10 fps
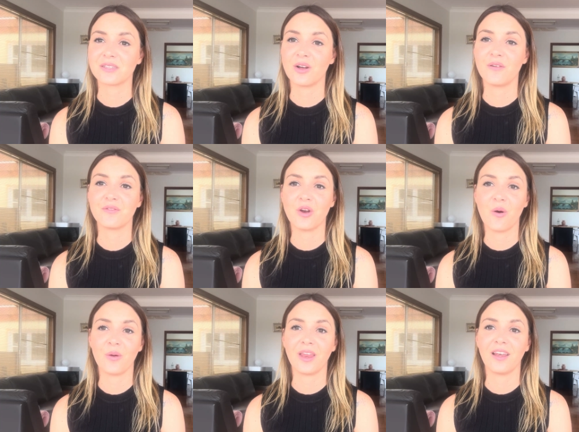of
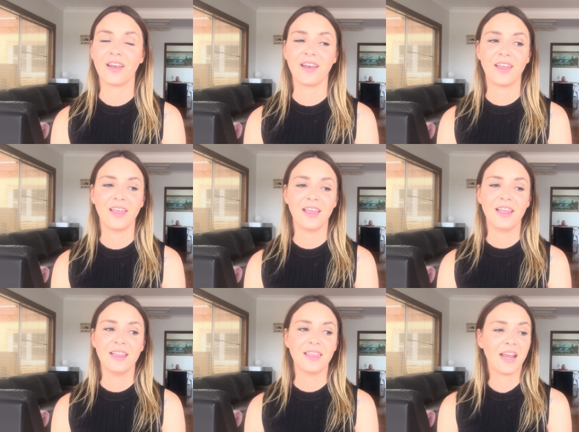knowing
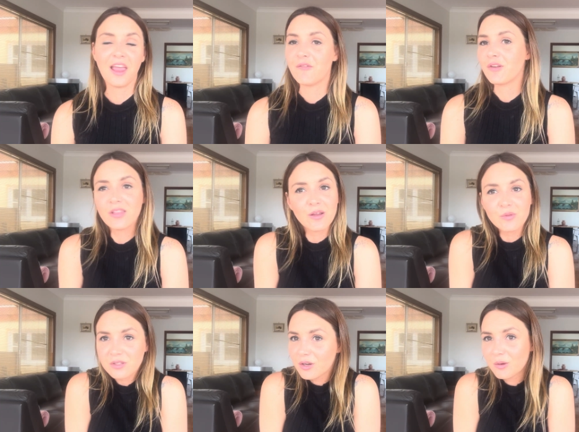that everything
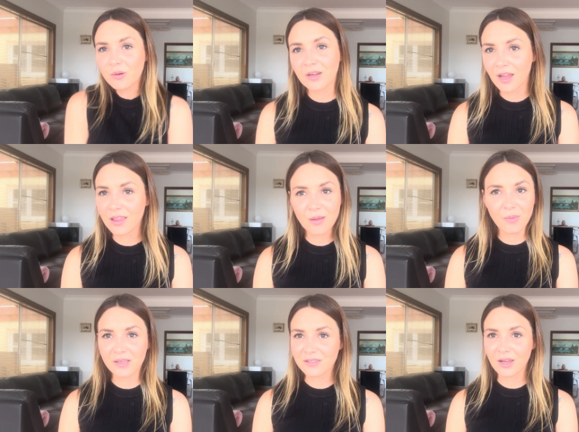was going to work out the
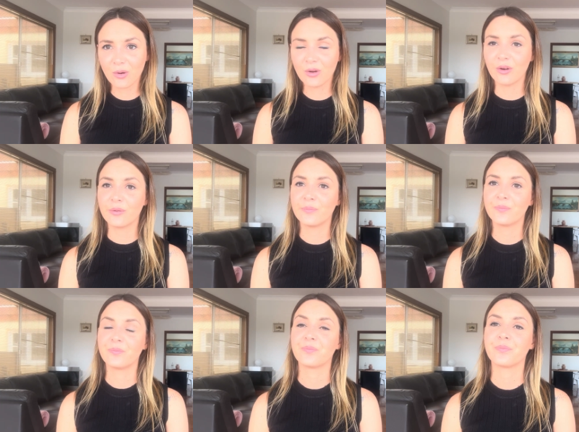best it could
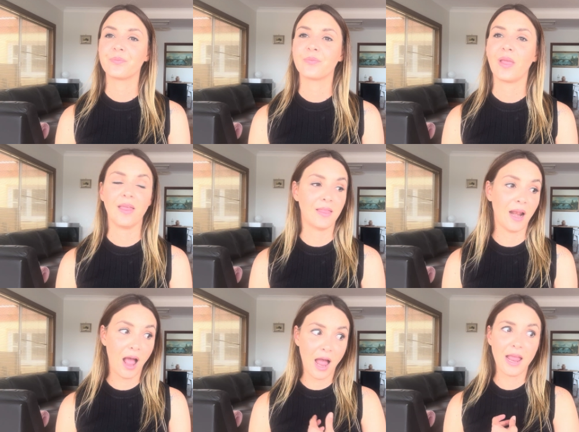and
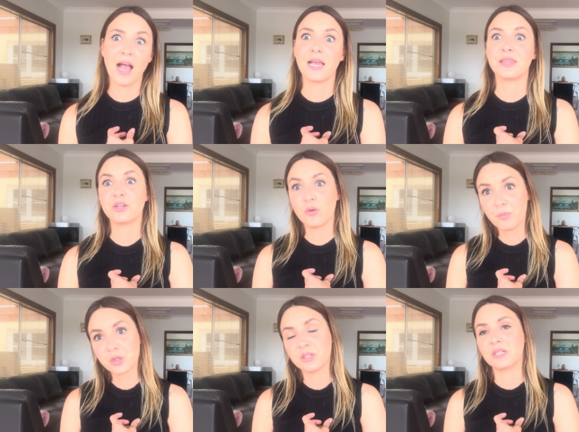that I had the
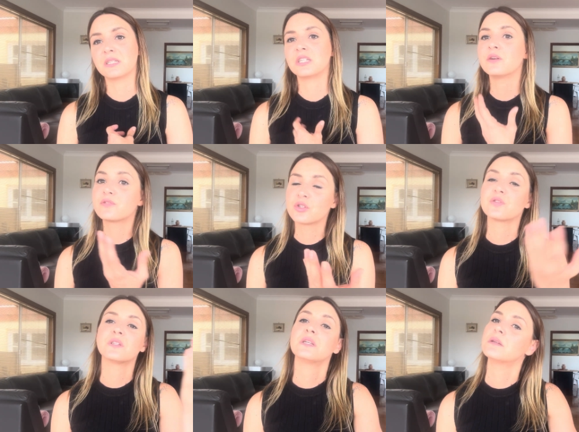opportunity of
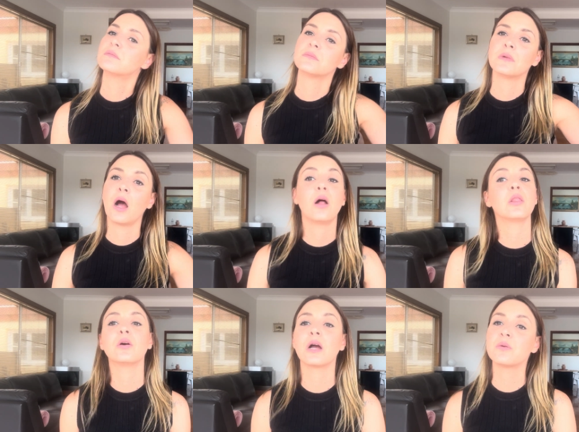choosing how
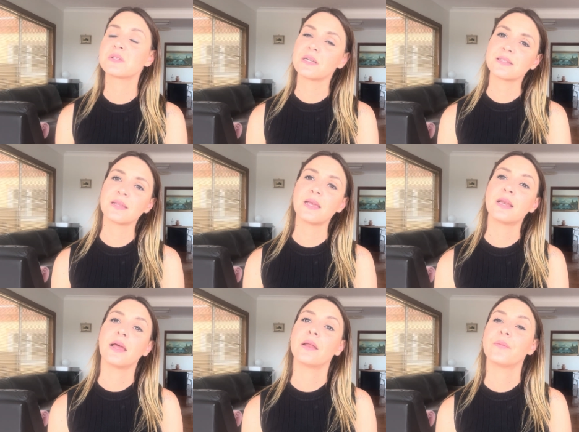long I was going to stay
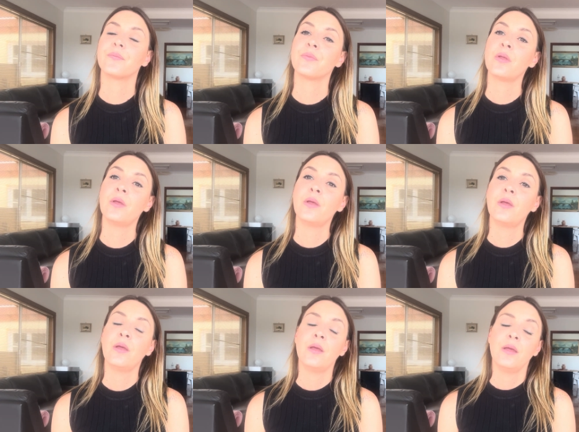in it.
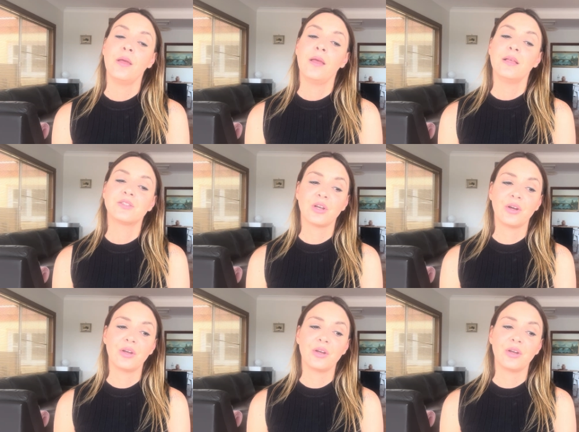So